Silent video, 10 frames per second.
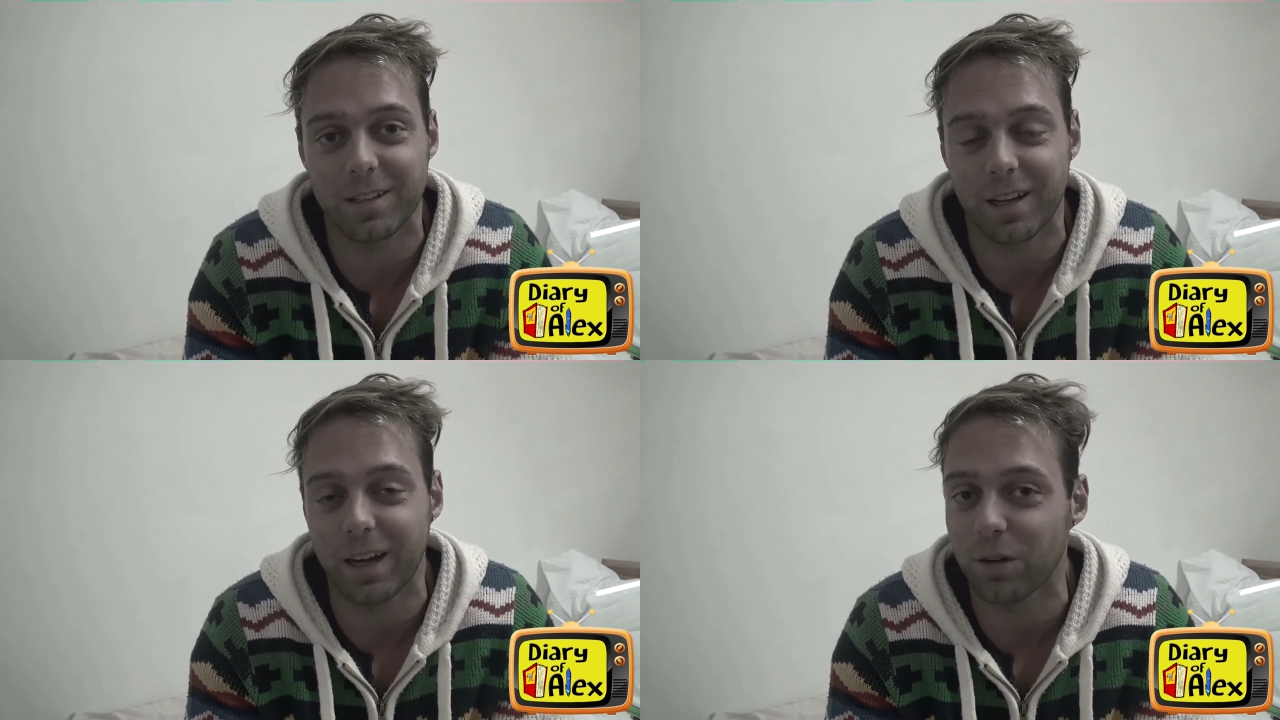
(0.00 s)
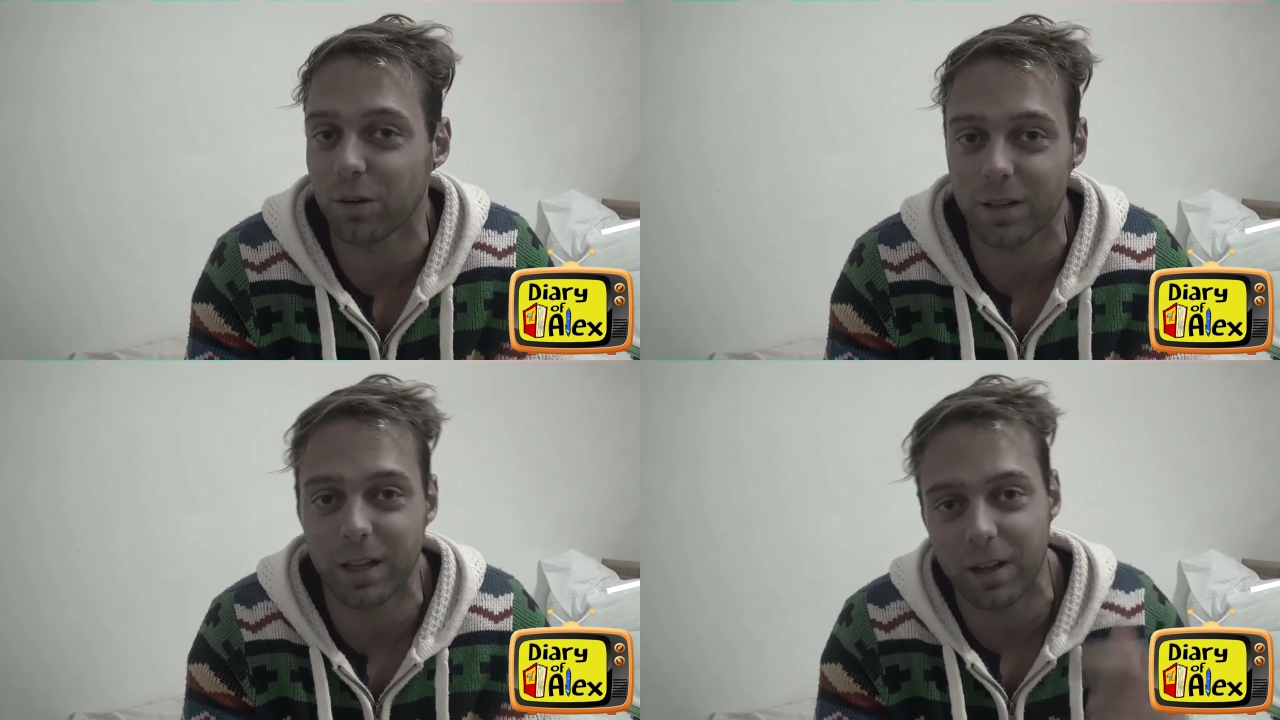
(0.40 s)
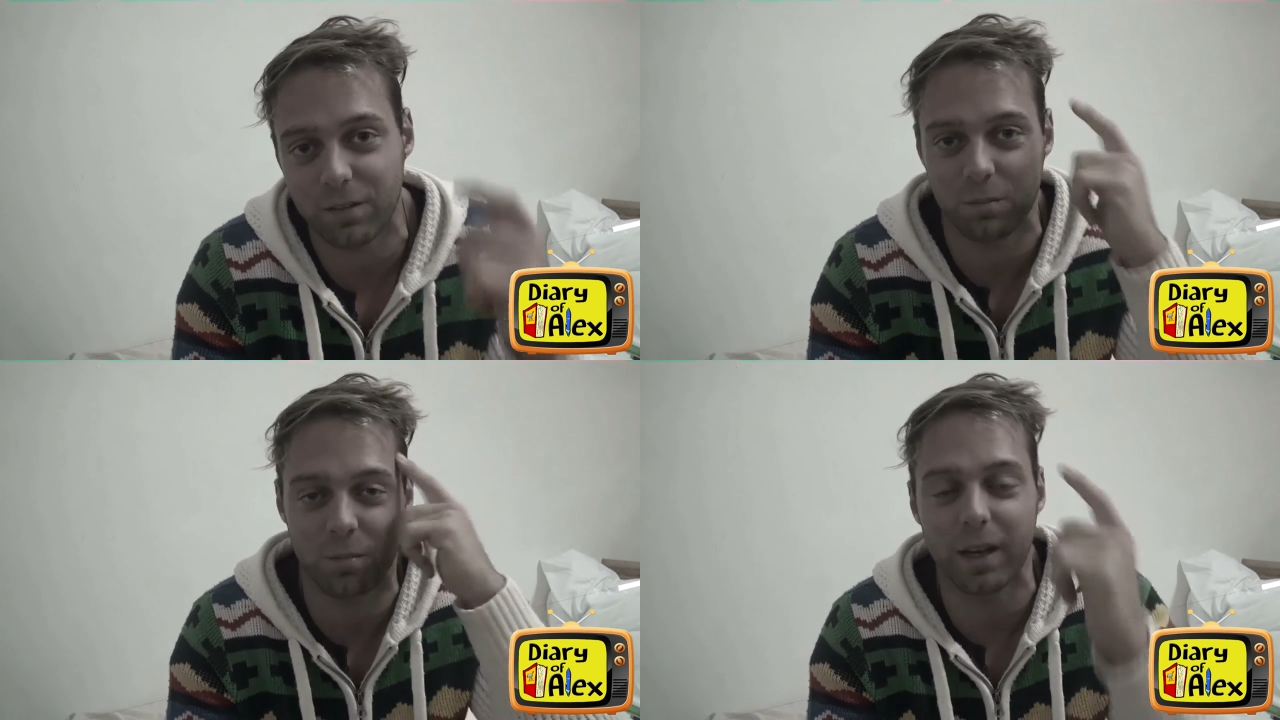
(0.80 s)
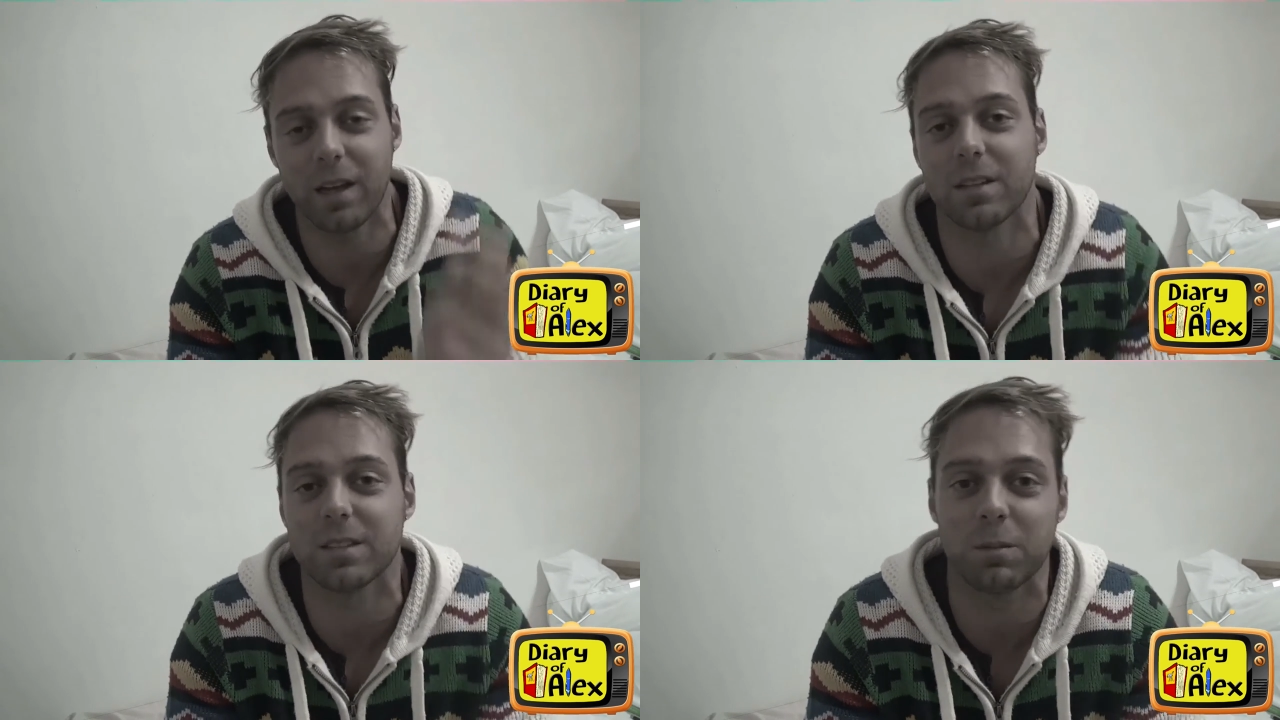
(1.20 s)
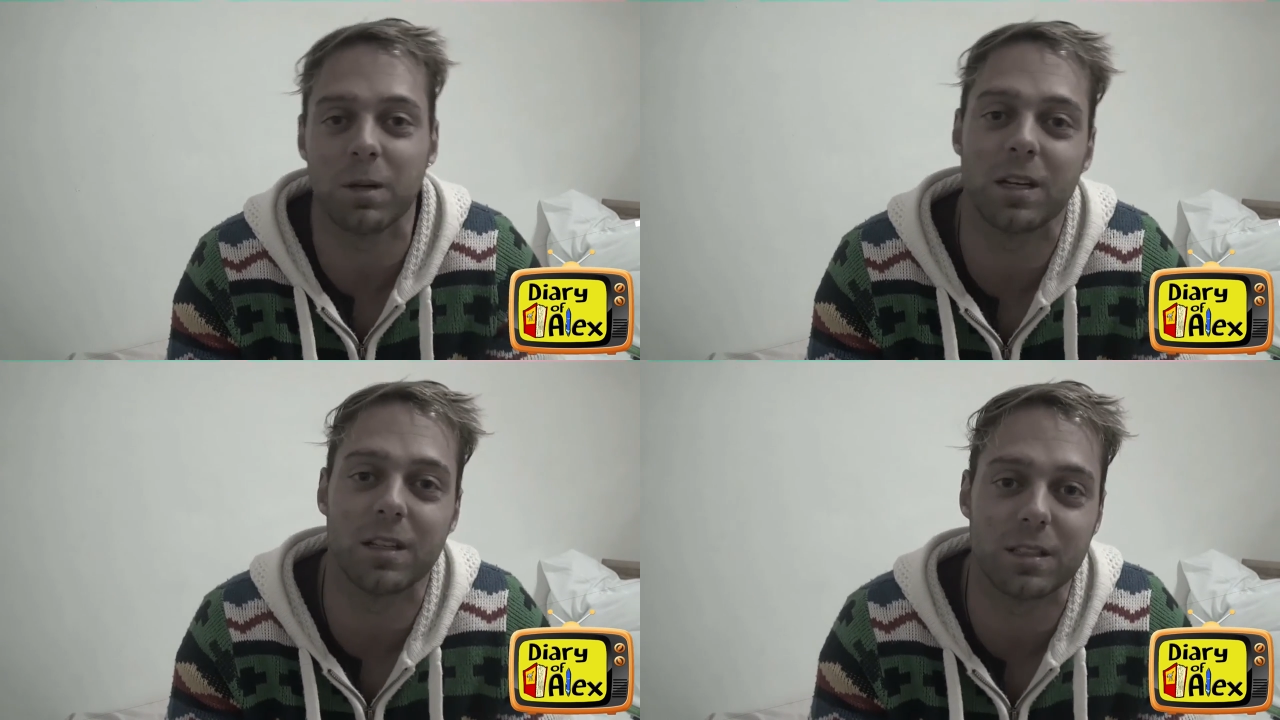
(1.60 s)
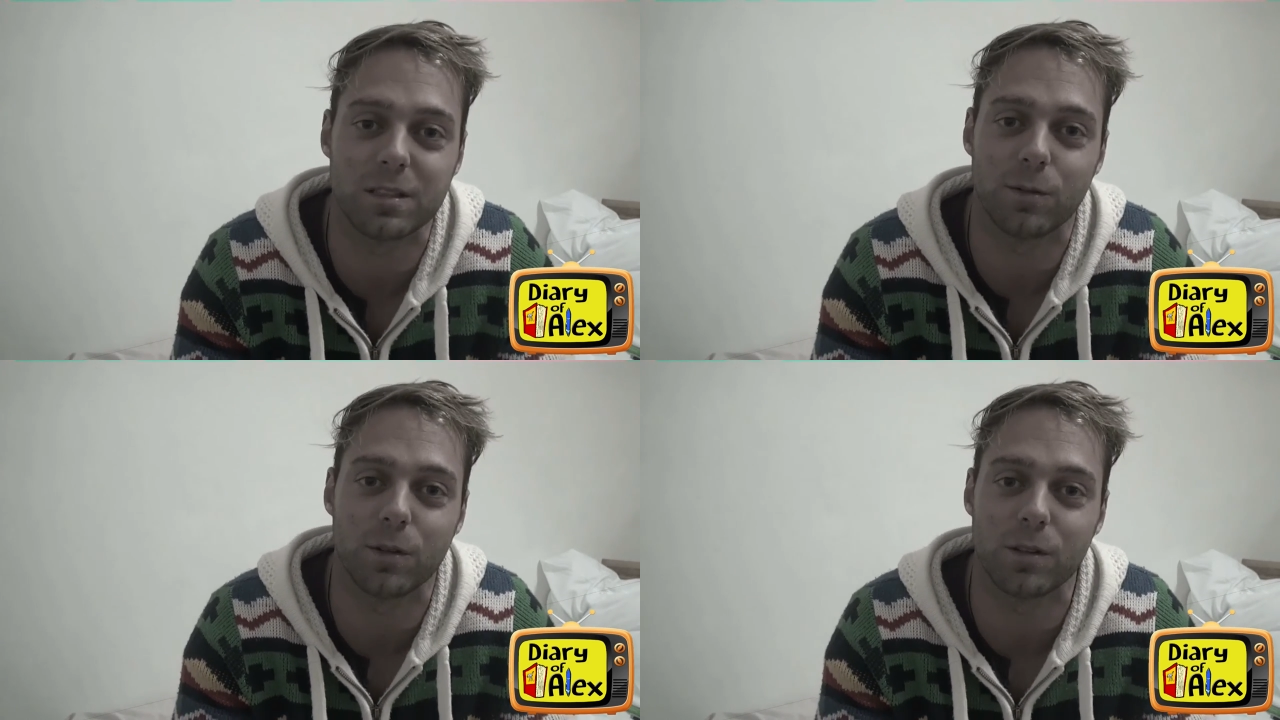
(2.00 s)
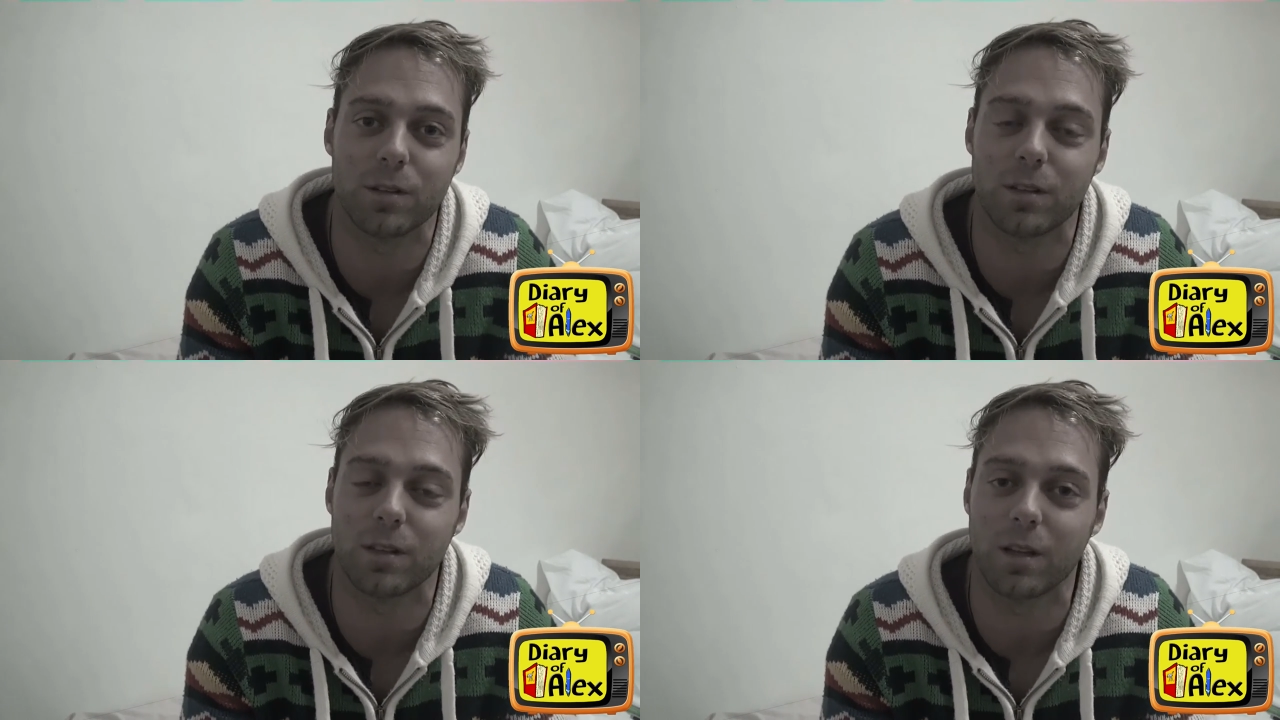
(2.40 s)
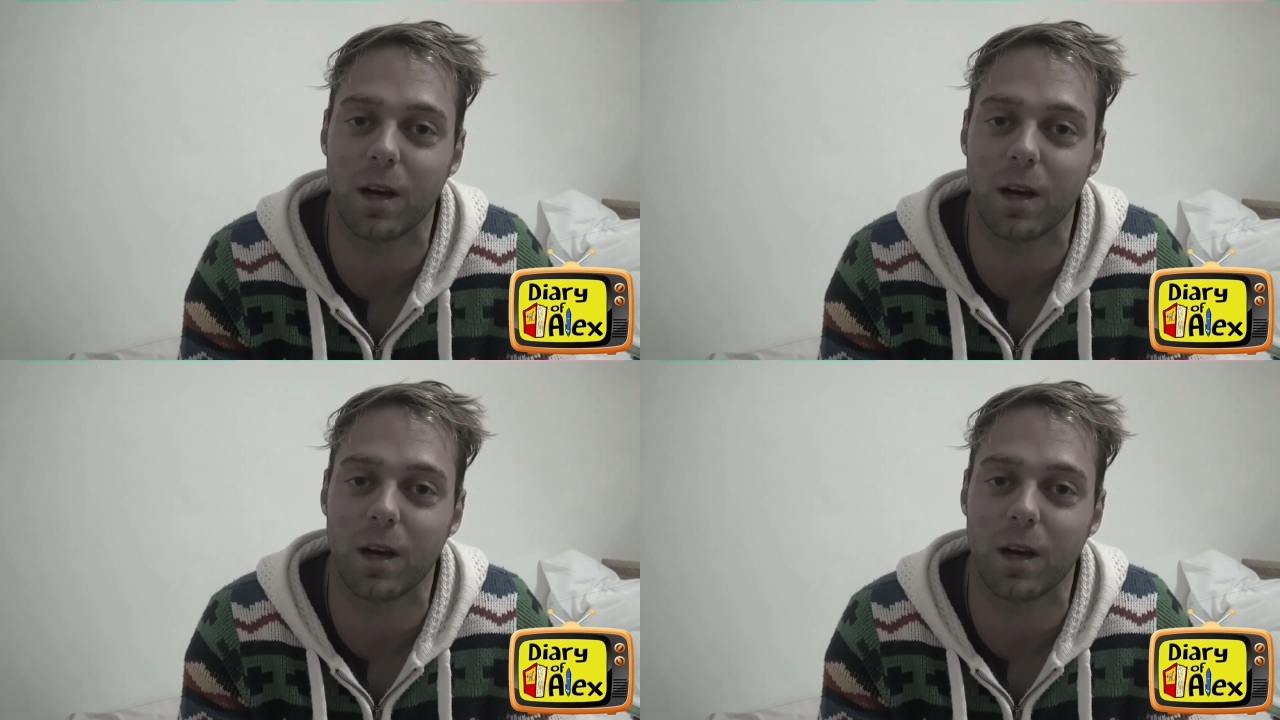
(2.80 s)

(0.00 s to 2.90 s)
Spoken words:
I already have in my head some ideas what